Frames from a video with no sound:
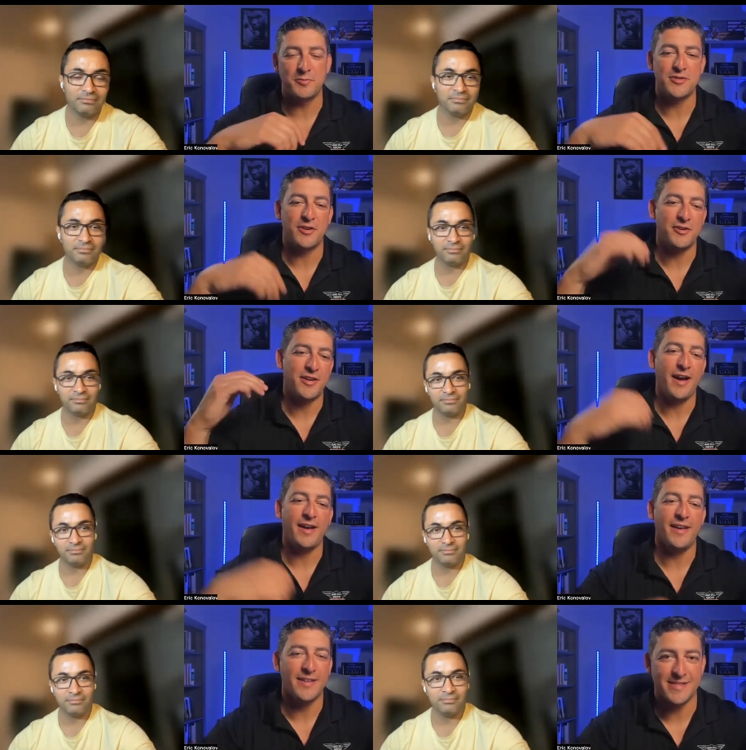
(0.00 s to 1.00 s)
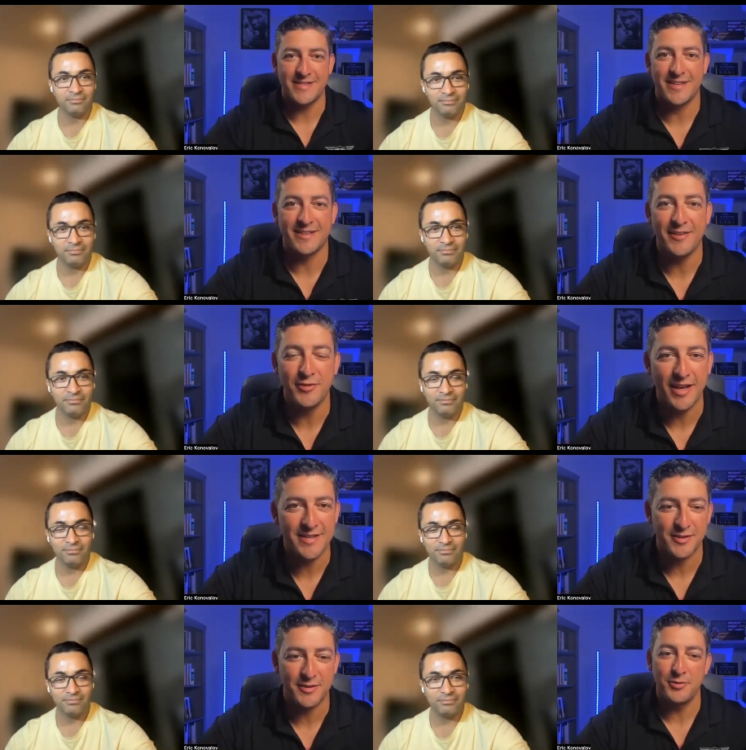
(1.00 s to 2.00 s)
Speaker 1: which are your high S's, I'll give you
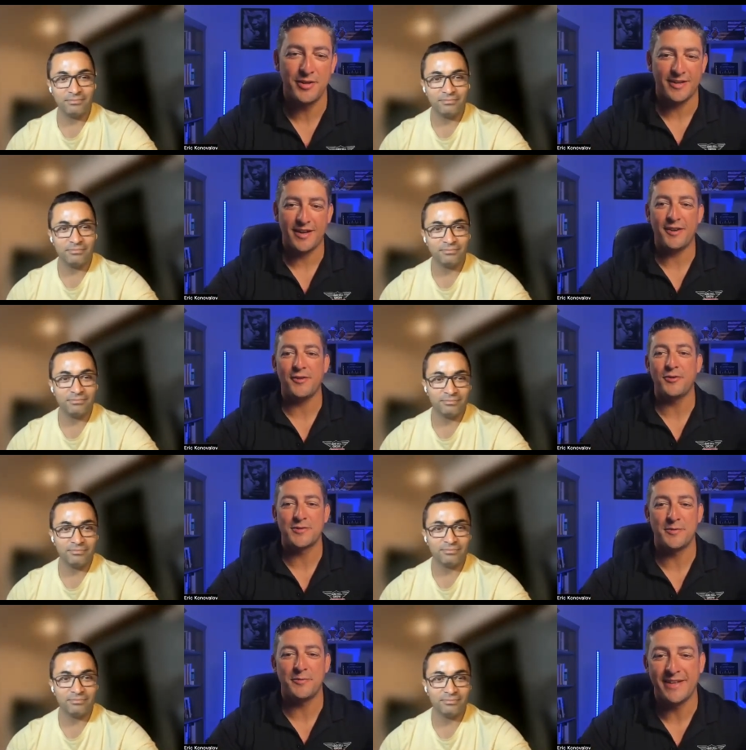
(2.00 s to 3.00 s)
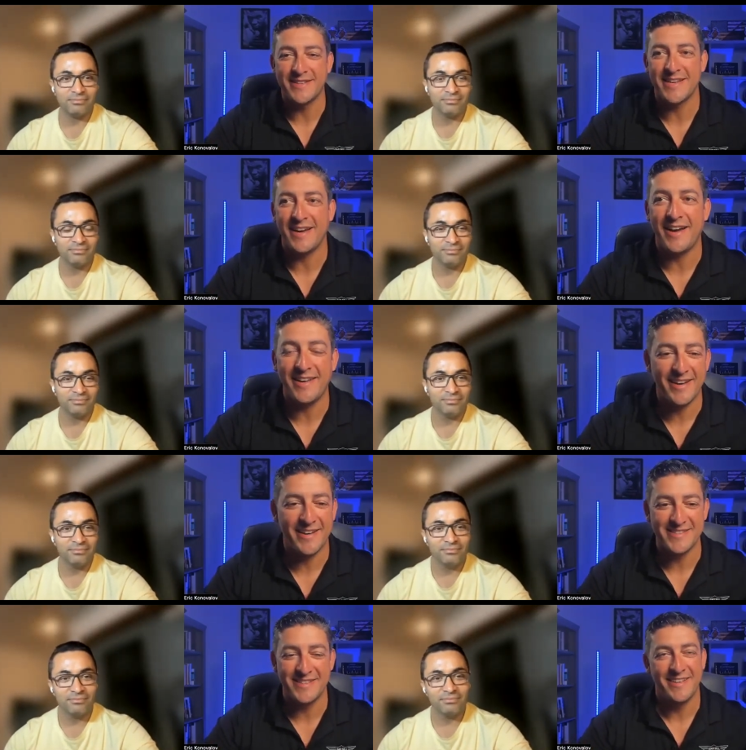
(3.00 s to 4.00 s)
guys a clue here. How do you know somebody is a high
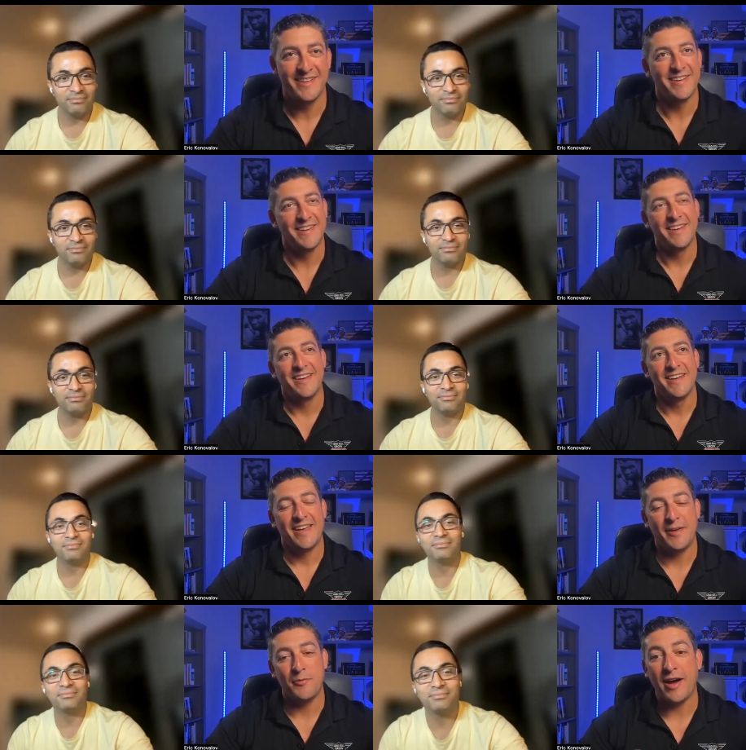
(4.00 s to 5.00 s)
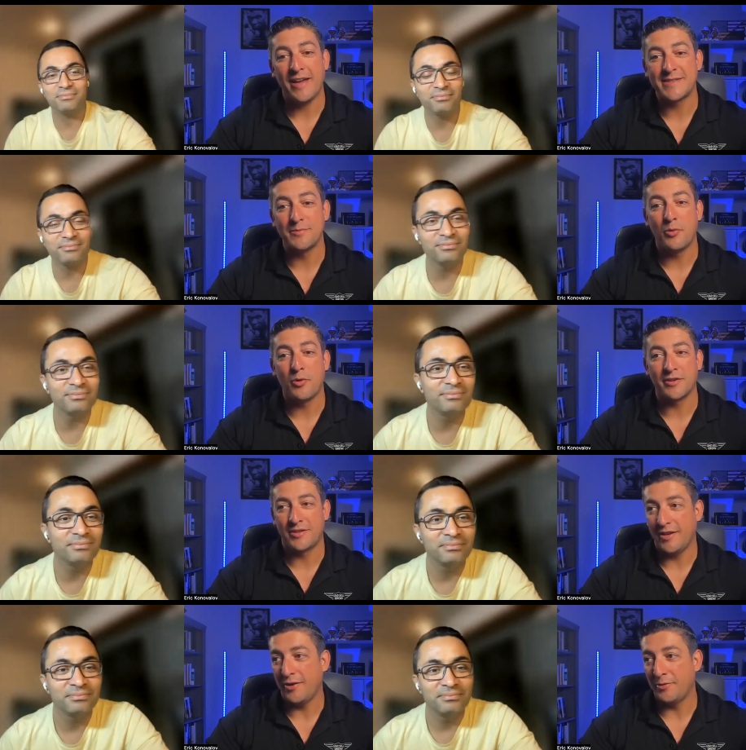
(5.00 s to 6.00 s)
S and why it's important
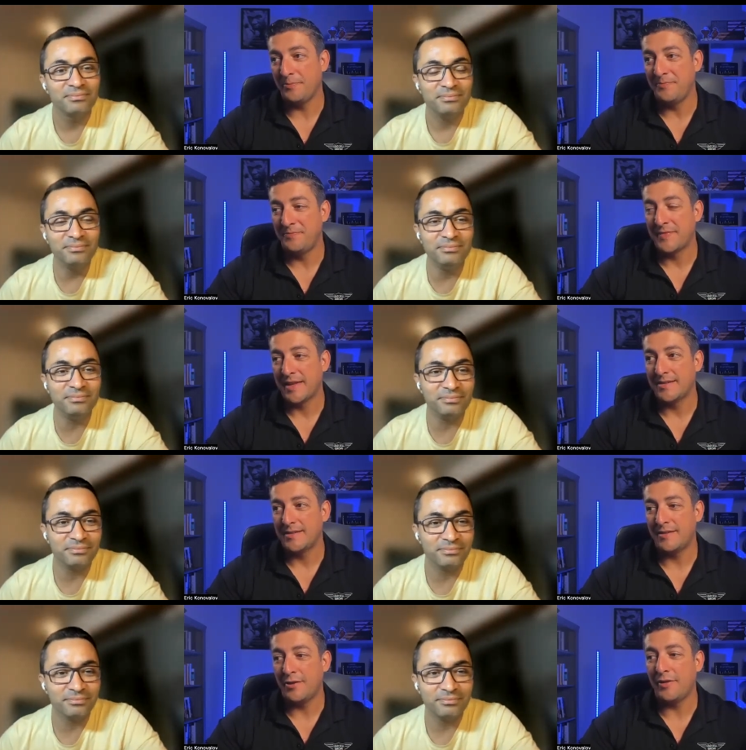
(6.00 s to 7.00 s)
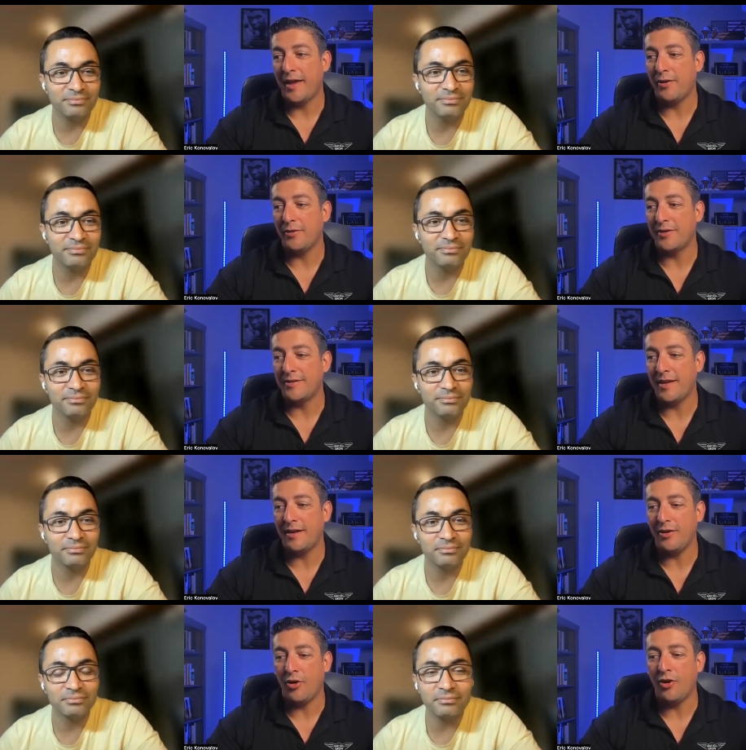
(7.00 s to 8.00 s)
to know? Though, now,
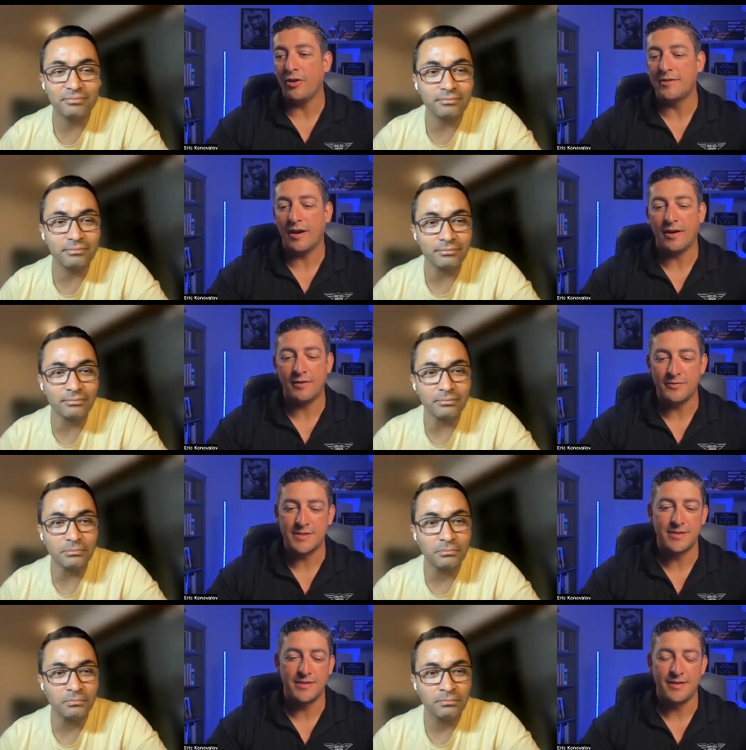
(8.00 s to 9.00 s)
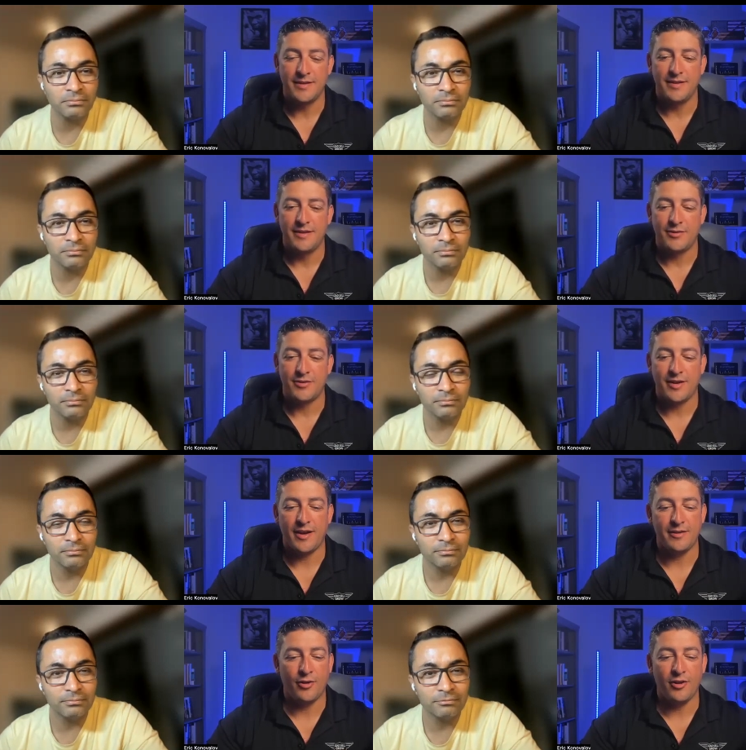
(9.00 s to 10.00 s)
not all doves or
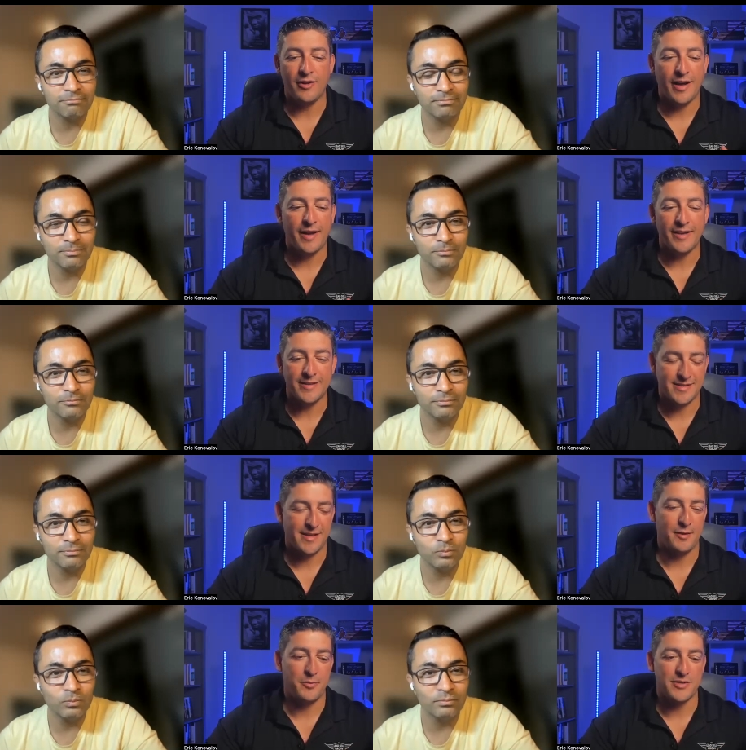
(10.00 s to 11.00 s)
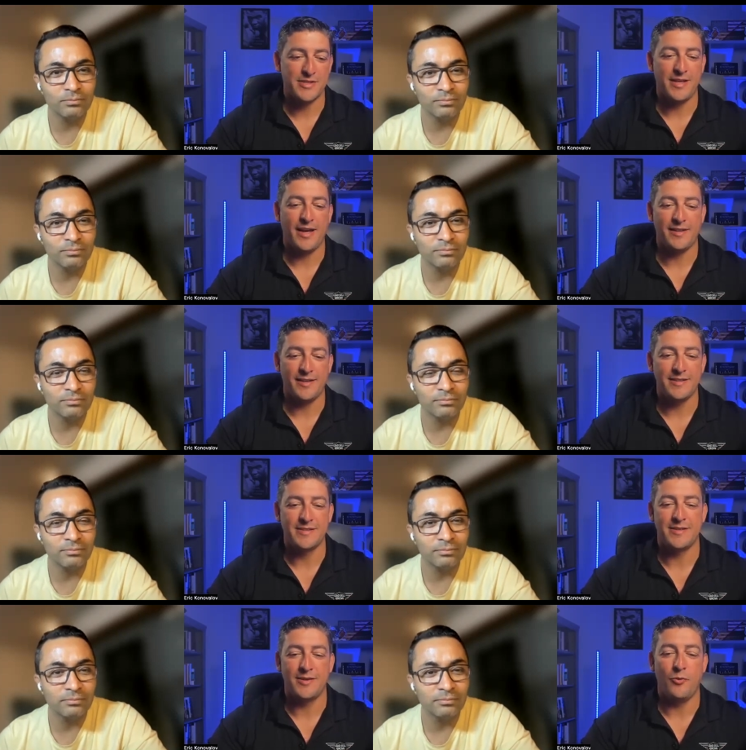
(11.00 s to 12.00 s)
not all high S style
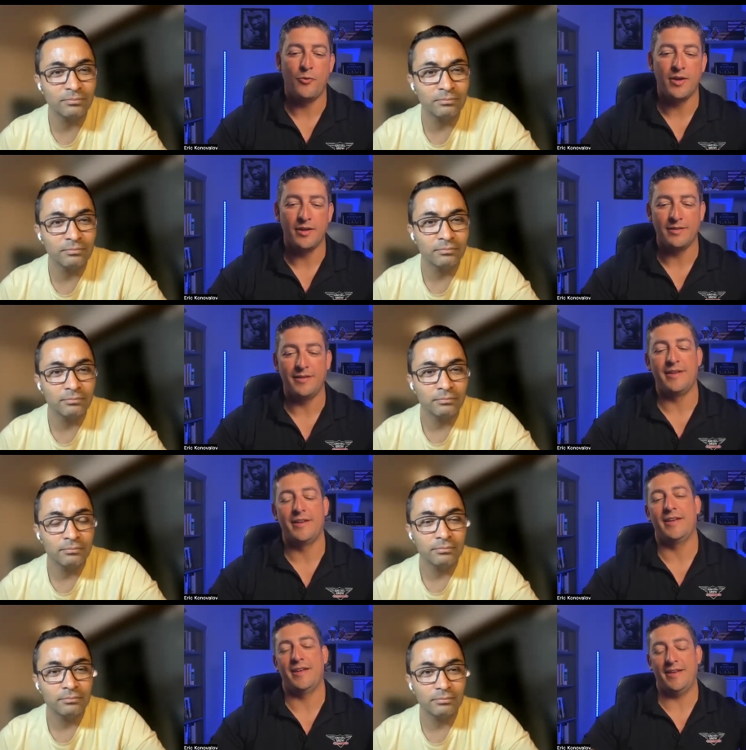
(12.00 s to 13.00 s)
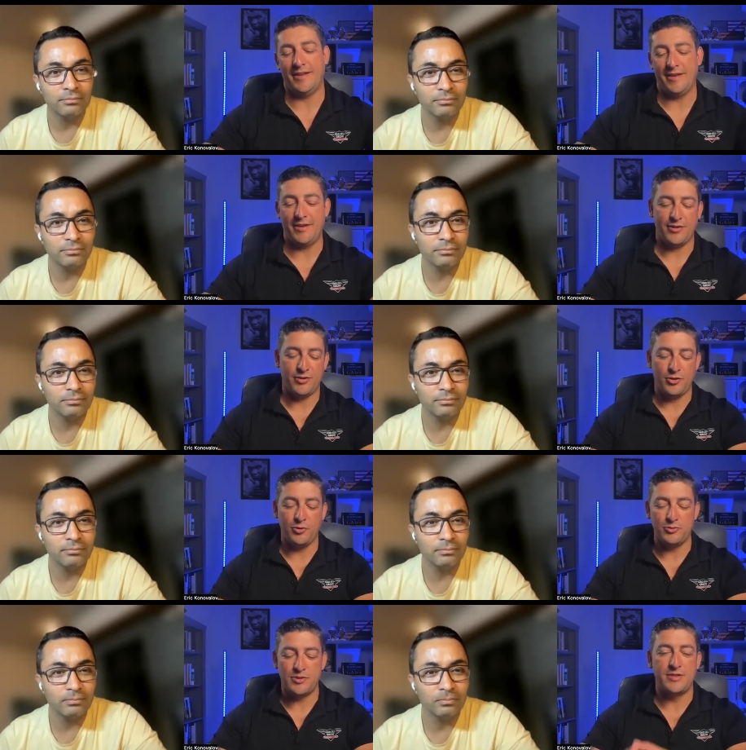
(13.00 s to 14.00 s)
personalities will
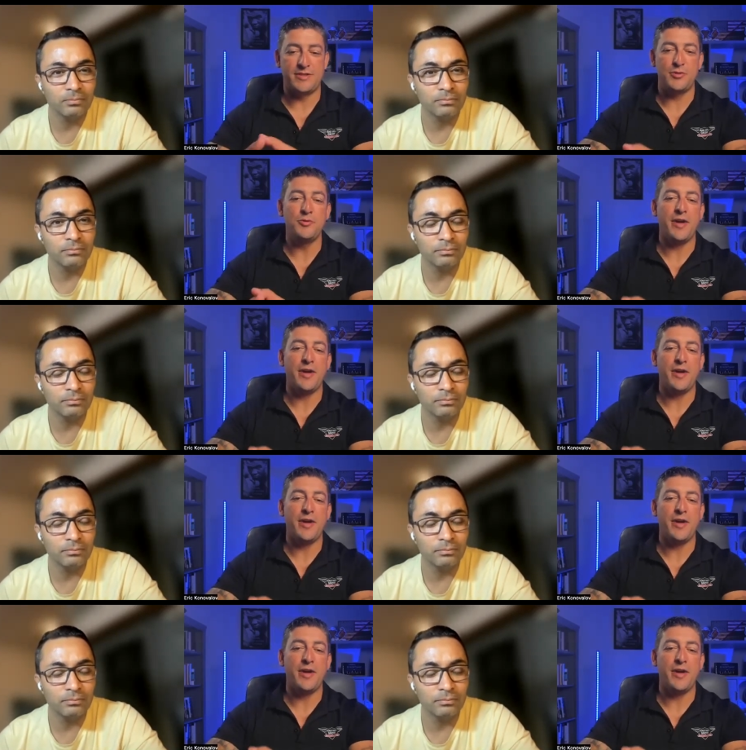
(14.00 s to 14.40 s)
use two